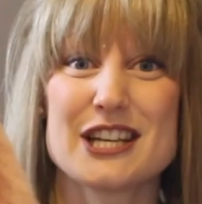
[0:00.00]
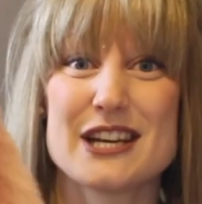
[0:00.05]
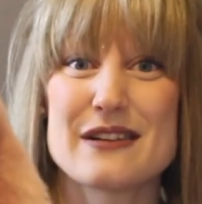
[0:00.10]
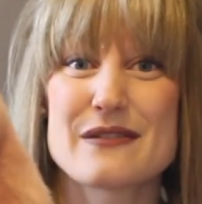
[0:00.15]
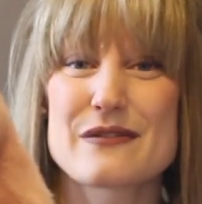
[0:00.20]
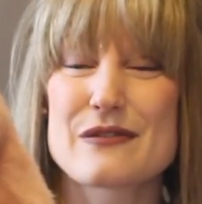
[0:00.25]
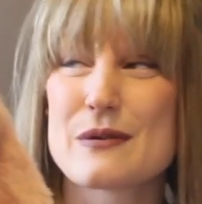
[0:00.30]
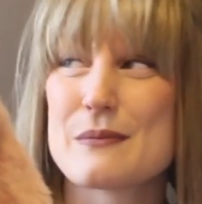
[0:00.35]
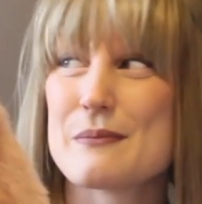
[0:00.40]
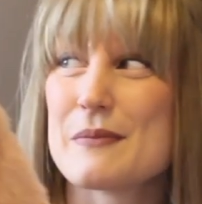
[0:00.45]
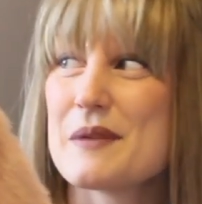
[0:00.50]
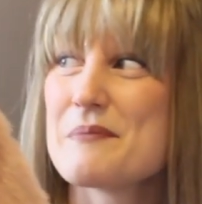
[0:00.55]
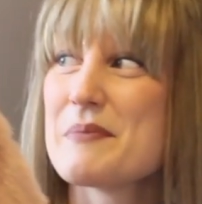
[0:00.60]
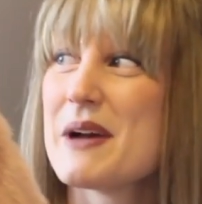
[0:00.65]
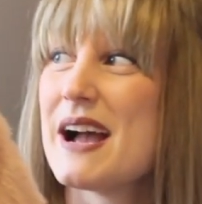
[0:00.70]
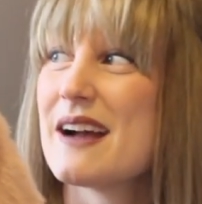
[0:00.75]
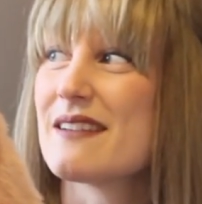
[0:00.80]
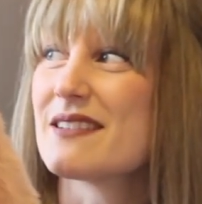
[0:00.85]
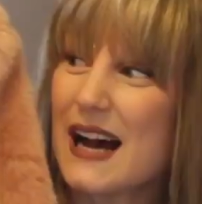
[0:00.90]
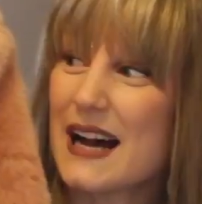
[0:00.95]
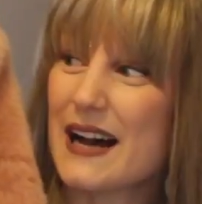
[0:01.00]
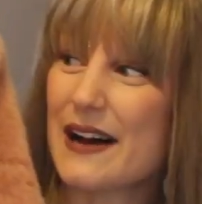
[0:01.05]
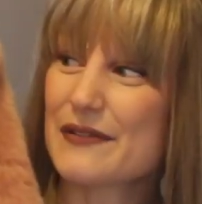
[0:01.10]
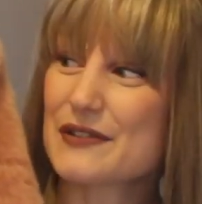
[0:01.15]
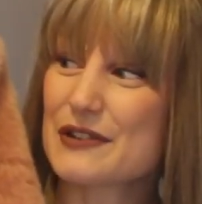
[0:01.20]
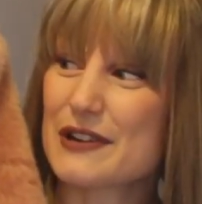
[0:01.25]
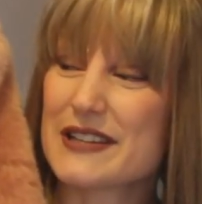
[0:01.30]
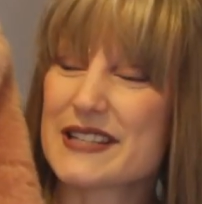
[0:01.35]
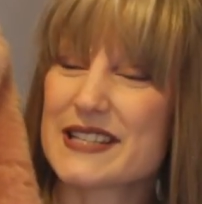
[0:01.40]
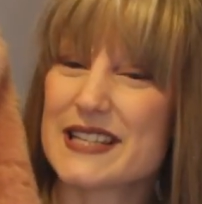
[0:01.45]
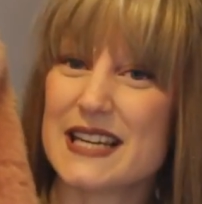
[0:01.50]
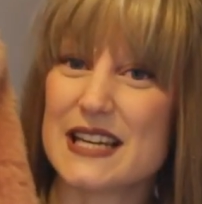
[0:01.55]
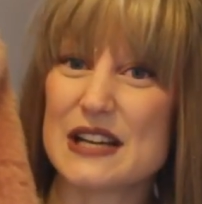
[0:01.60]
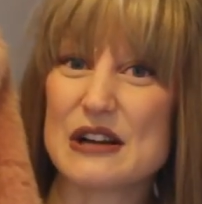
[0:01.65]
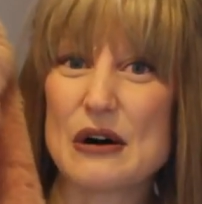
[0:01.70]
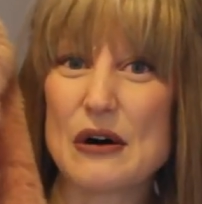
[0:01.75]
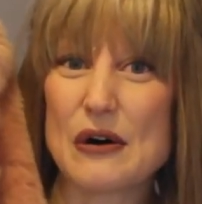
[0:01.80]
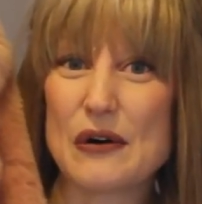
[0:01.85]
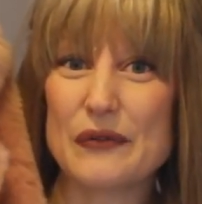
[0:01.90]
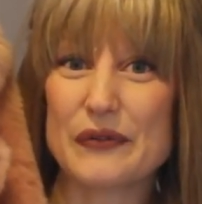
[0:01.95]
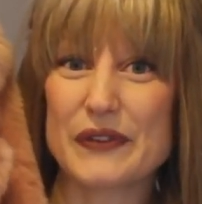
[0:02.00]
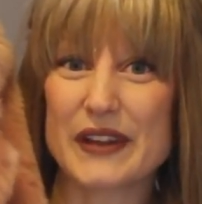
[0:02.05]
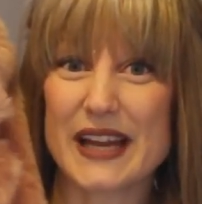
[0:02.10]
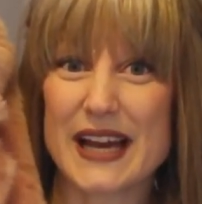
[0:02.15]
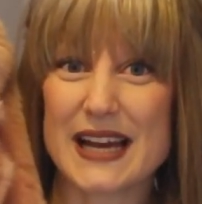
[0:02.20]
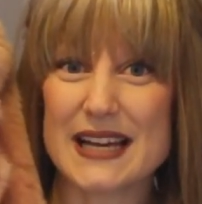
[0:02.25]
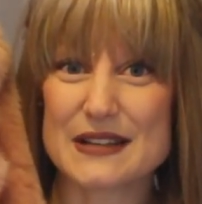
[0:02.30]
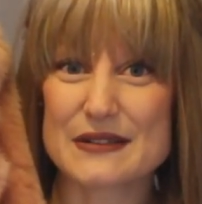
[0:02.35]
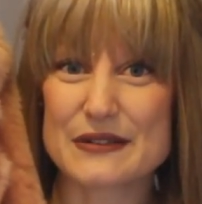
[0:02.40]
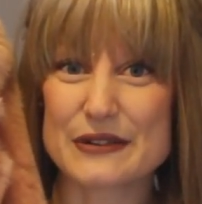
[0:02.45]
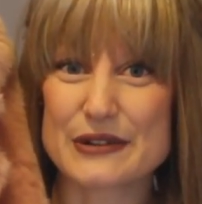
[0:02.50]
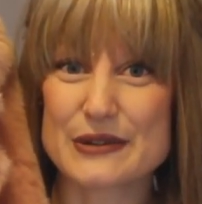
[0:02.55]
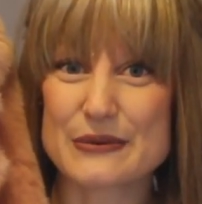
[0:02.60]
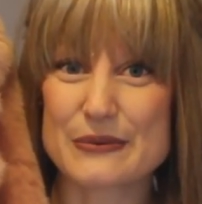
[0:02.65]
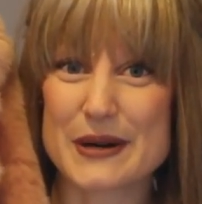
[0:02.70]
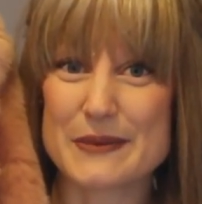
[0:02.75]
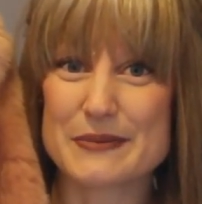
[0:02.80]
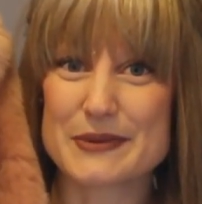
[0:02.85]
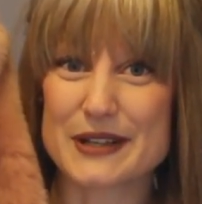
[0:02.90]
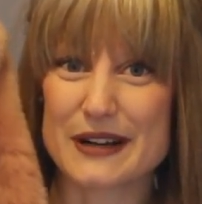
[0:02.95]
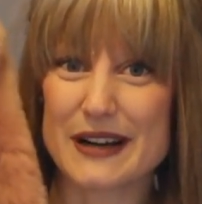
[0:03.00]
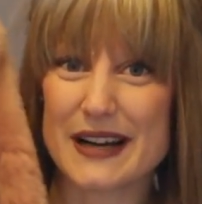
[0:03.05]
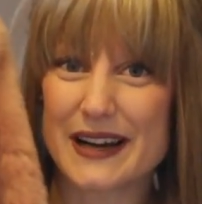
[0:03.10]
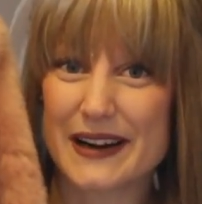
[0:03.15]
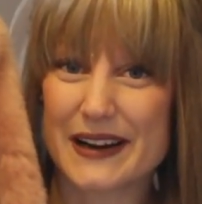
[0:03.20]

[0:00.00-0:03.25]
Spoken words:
year from my parents after I'd seen it on the ASOS website,